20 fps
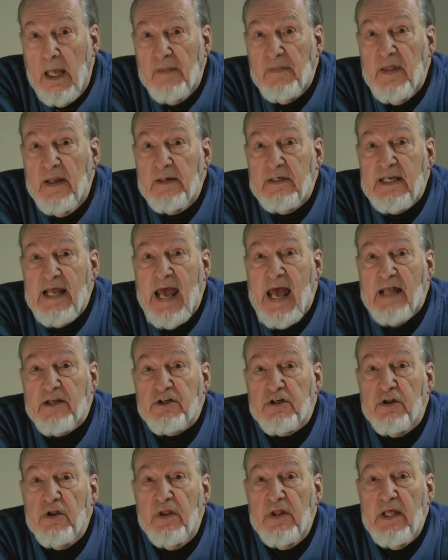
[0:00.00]
and then
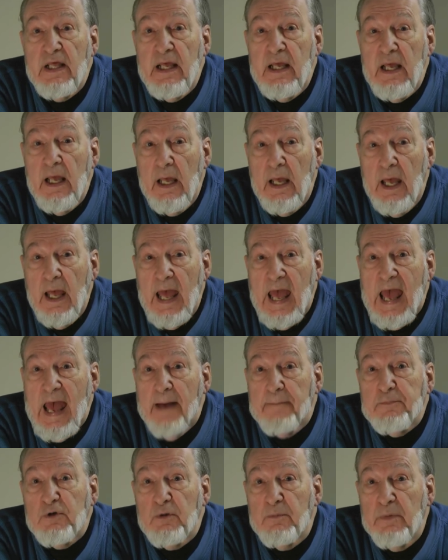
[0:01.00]
attached to the
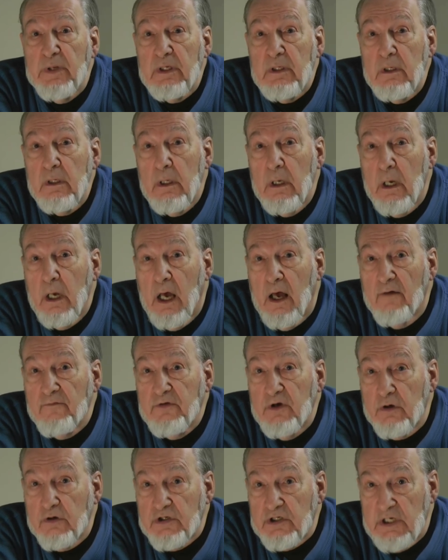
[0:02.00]
abdomen
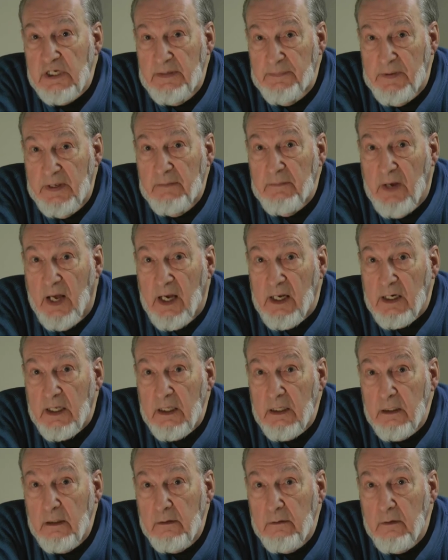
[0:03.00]
of your sleeping
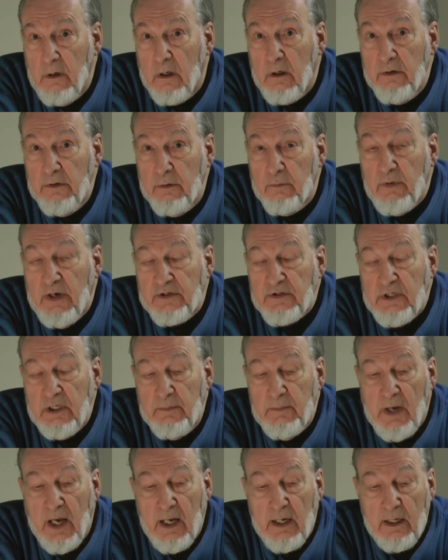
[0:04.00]
body or your
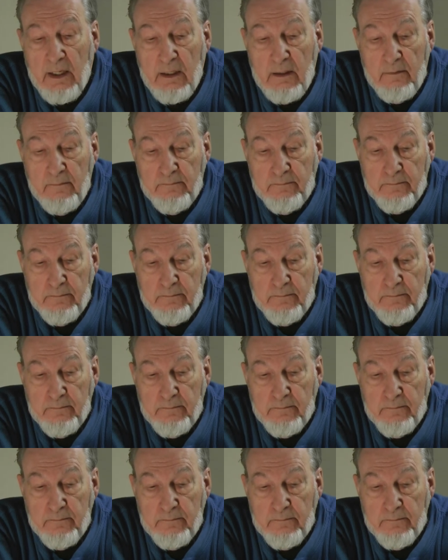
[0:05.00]
resting body.